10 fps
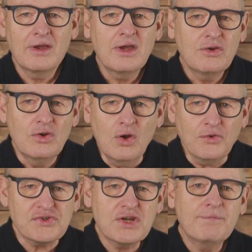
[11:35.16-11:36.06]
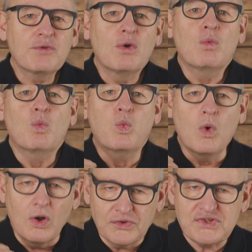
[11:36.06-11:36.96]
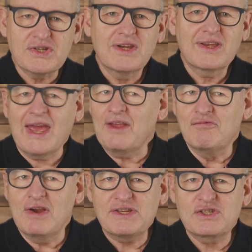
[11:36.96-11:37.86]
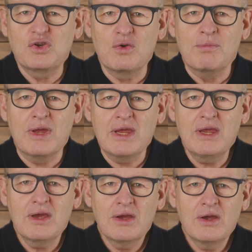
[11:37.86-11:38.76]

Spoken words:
Not what can rescue me,